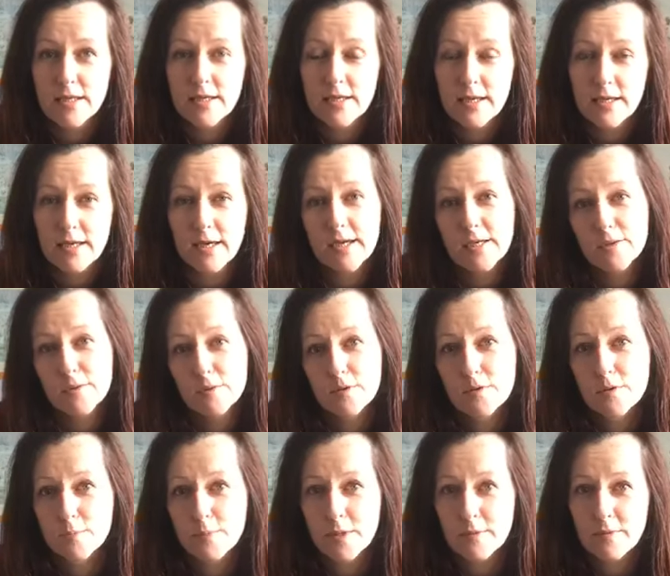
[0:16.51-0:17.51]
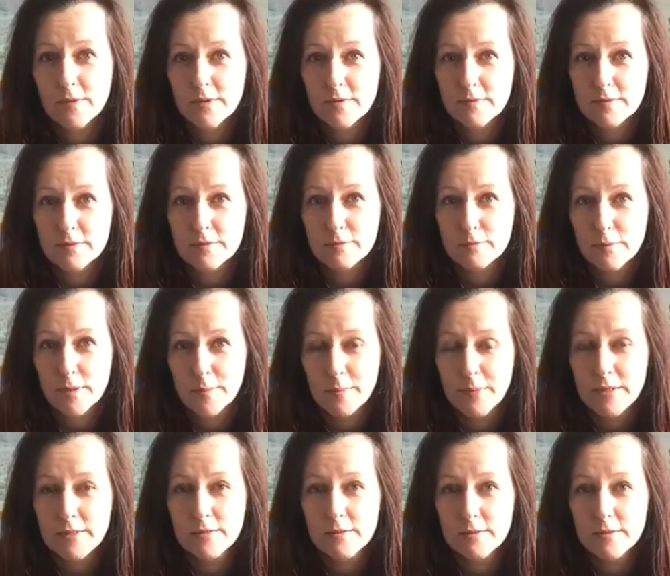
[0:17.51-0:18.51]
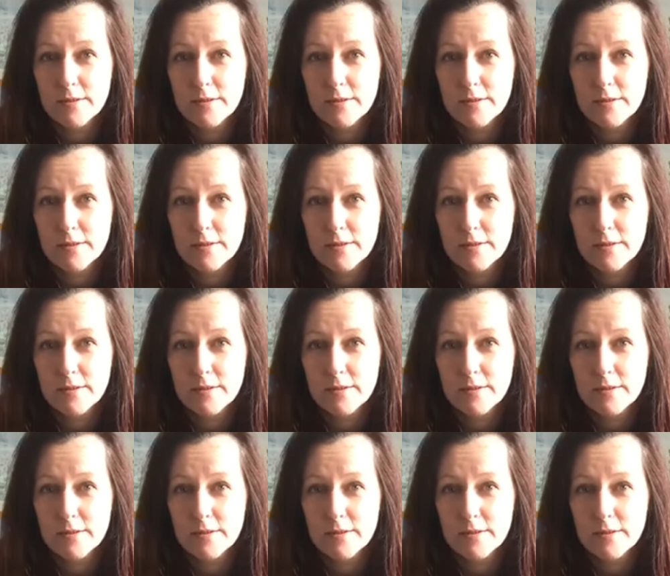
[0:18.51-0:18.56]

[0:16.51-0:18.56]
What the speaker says: And I used to be one of those women.